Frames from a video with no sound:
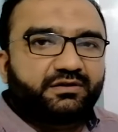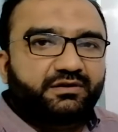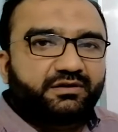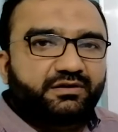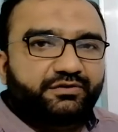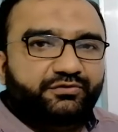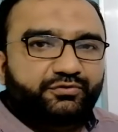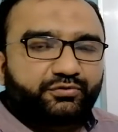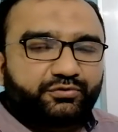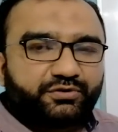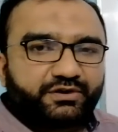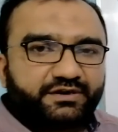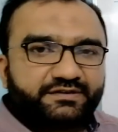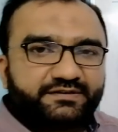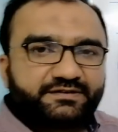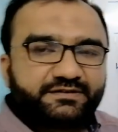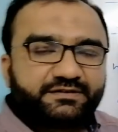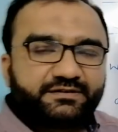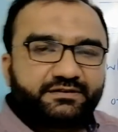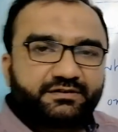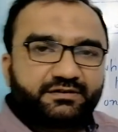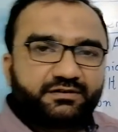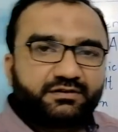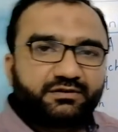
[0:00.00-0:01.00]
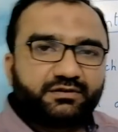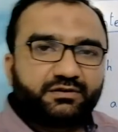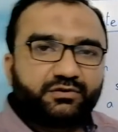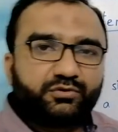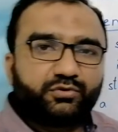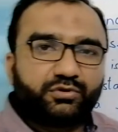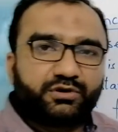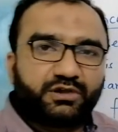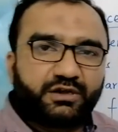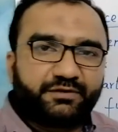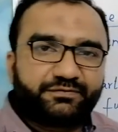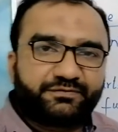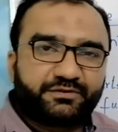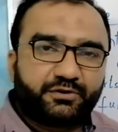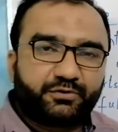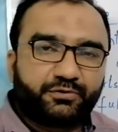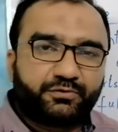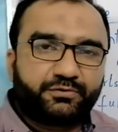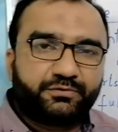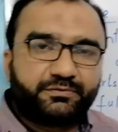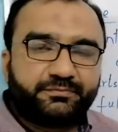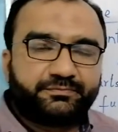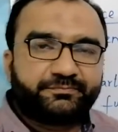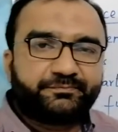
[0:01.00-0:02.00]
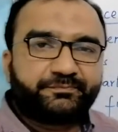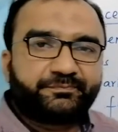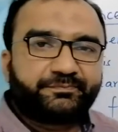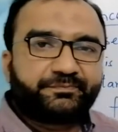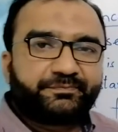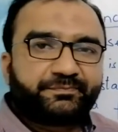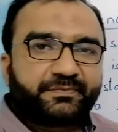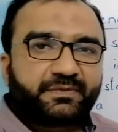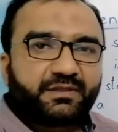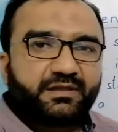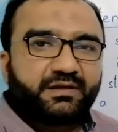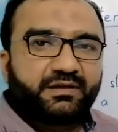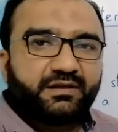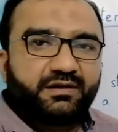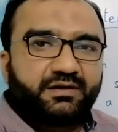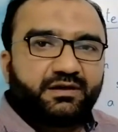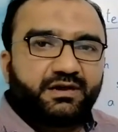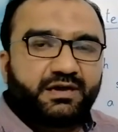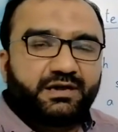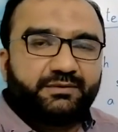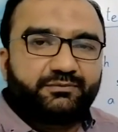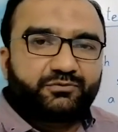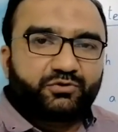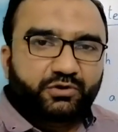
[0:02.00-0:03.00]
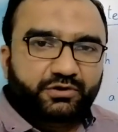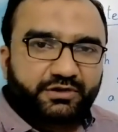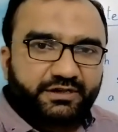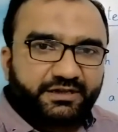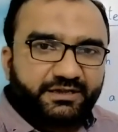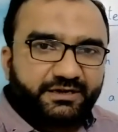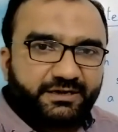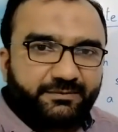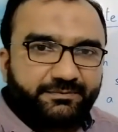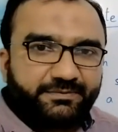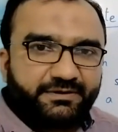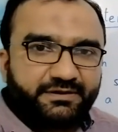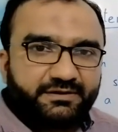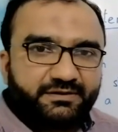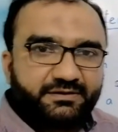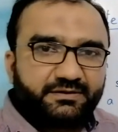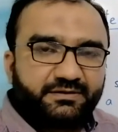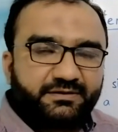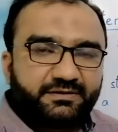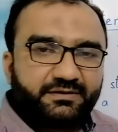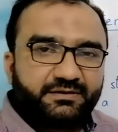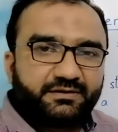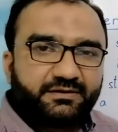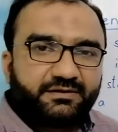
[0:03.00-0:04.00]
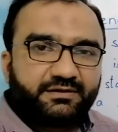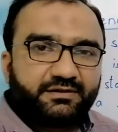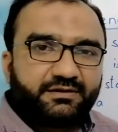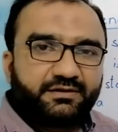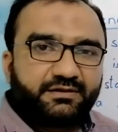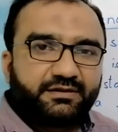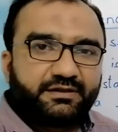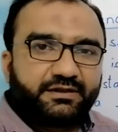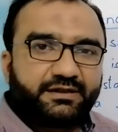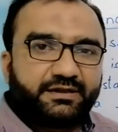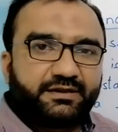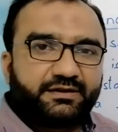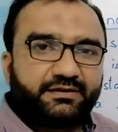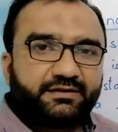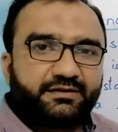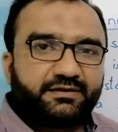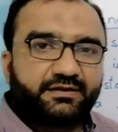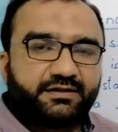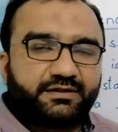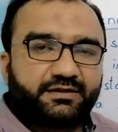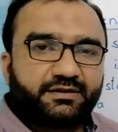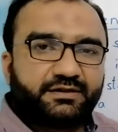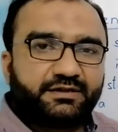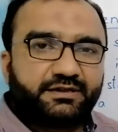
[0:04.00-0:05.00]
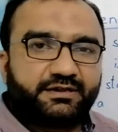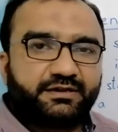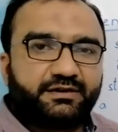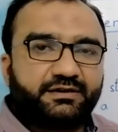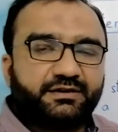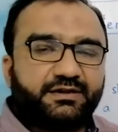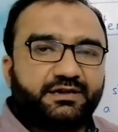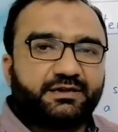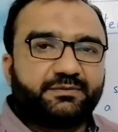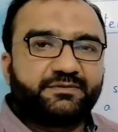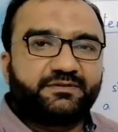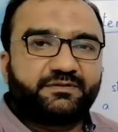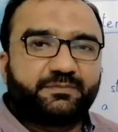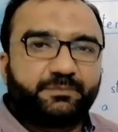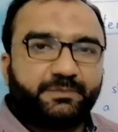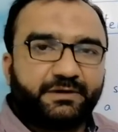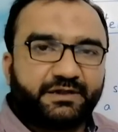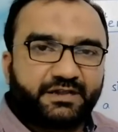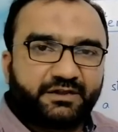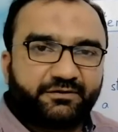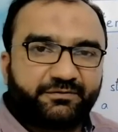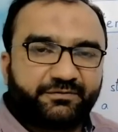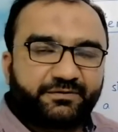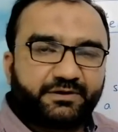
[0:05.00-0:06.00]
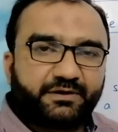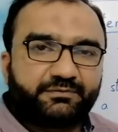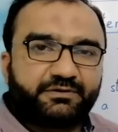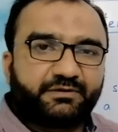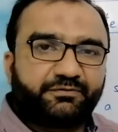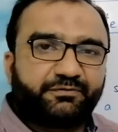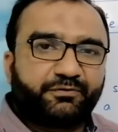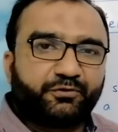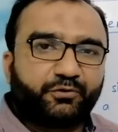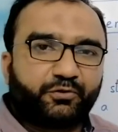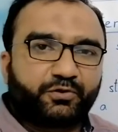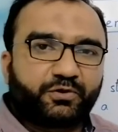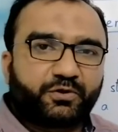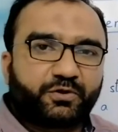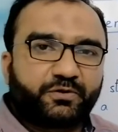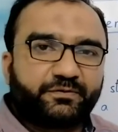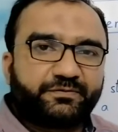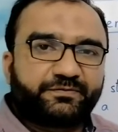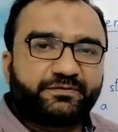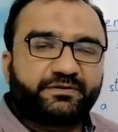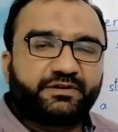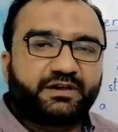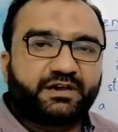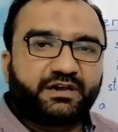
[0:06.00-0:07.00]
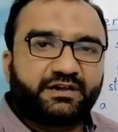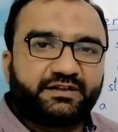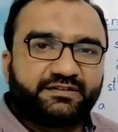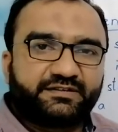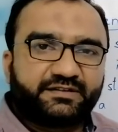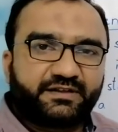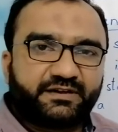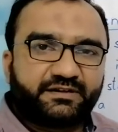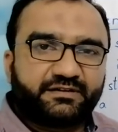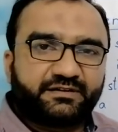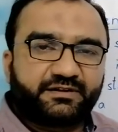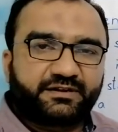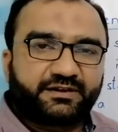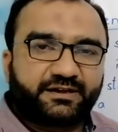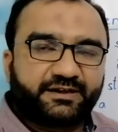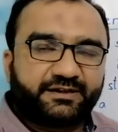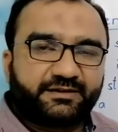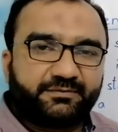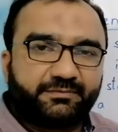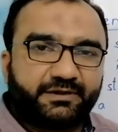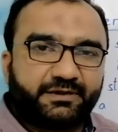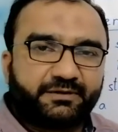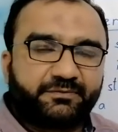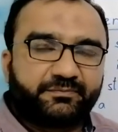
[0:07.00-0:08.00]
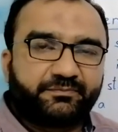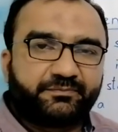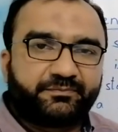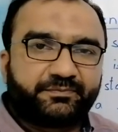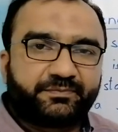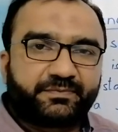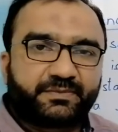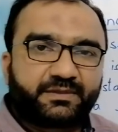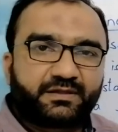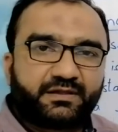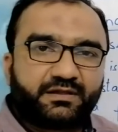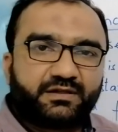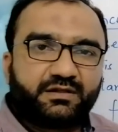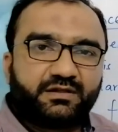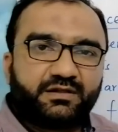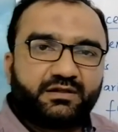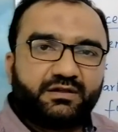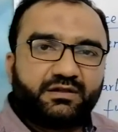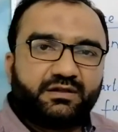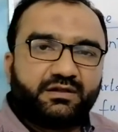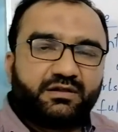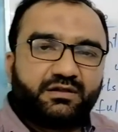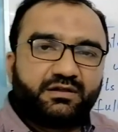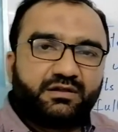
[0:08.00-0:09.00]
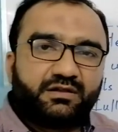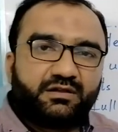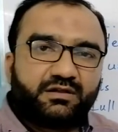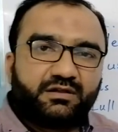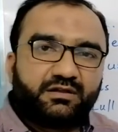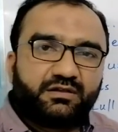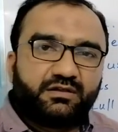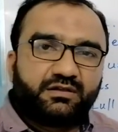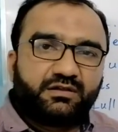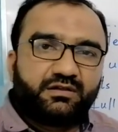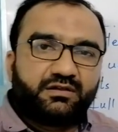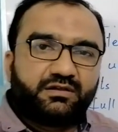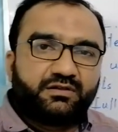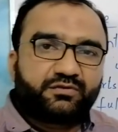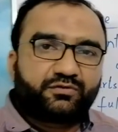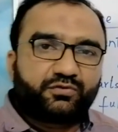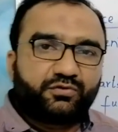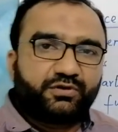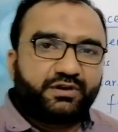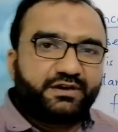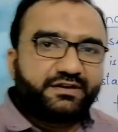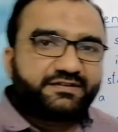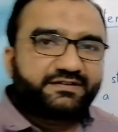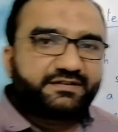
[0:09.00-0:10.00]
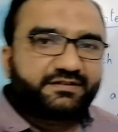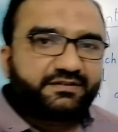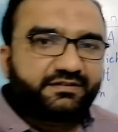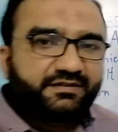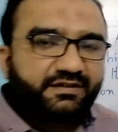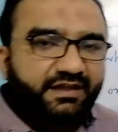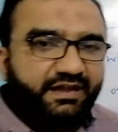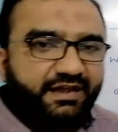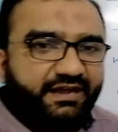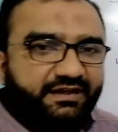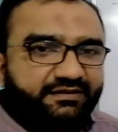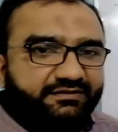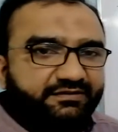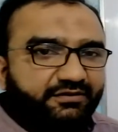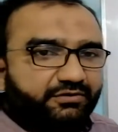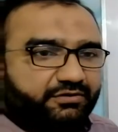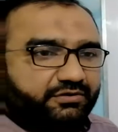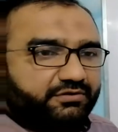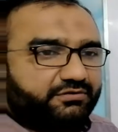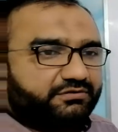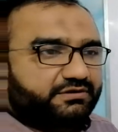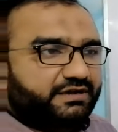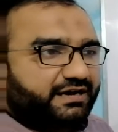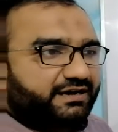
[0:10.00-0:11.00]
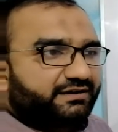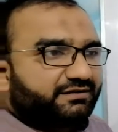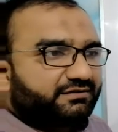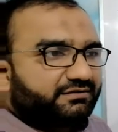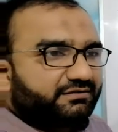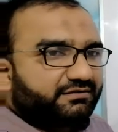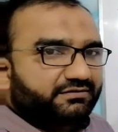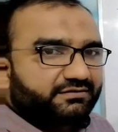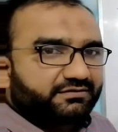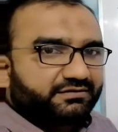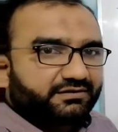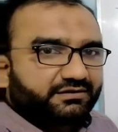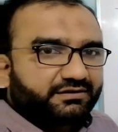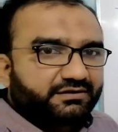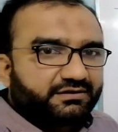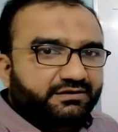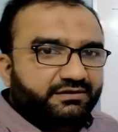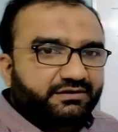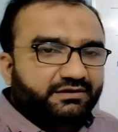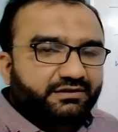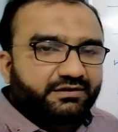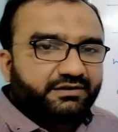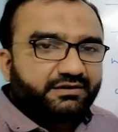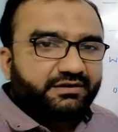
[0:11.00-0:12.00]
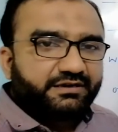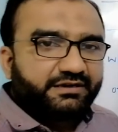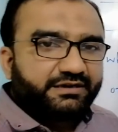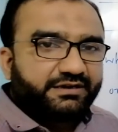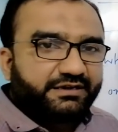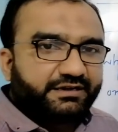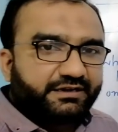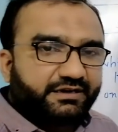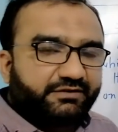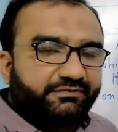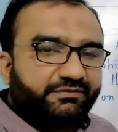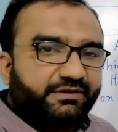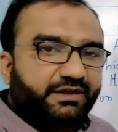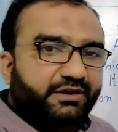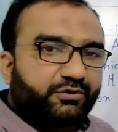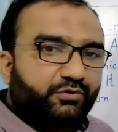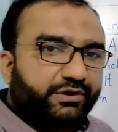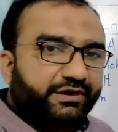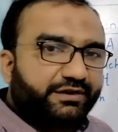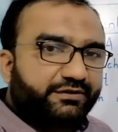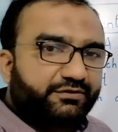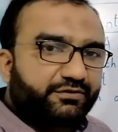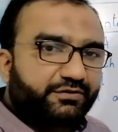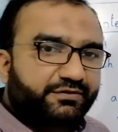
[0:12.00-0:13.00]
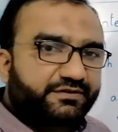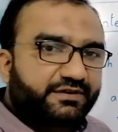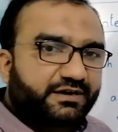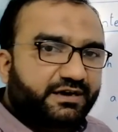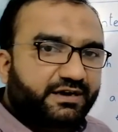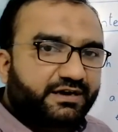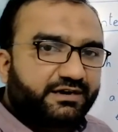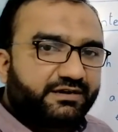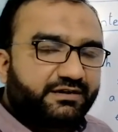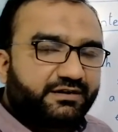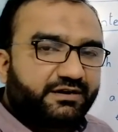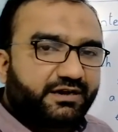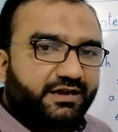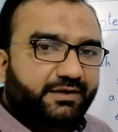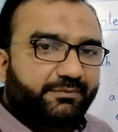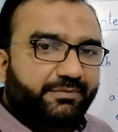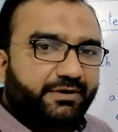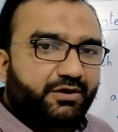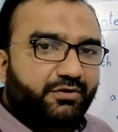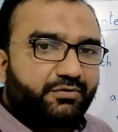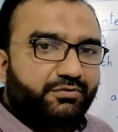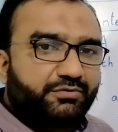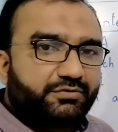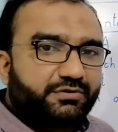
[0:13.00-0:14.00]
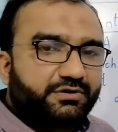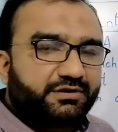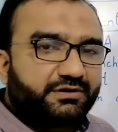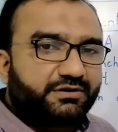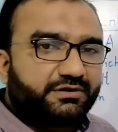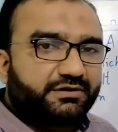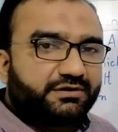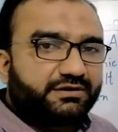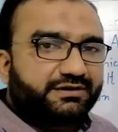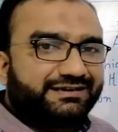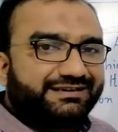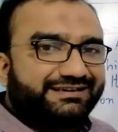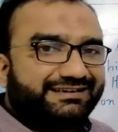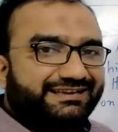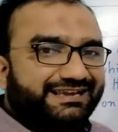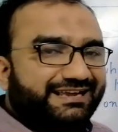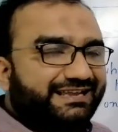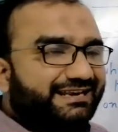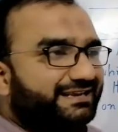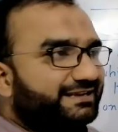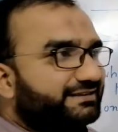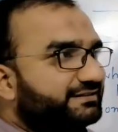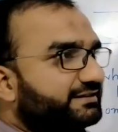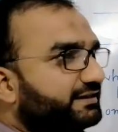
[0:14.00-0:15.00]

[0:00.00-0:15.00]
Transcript: Students, good afternoon. I'm Tauqeer Abid, and here I'm speaking from the floor of ICET Academy. Students, as you know that here we are going to start about telling